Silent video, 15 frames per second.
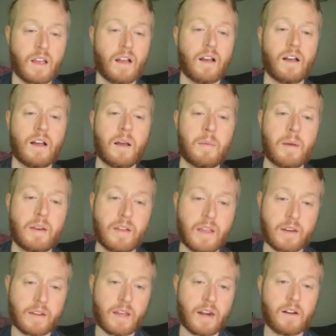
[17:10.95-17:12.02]

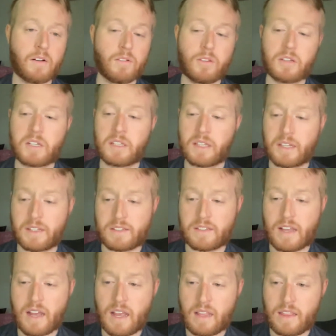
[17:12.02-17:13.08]
And kind of are looking like a
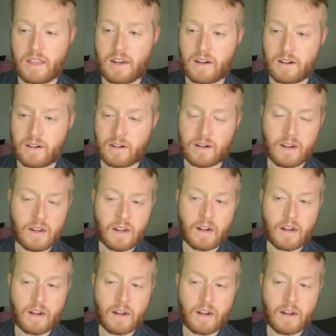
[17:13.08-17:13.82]
side that are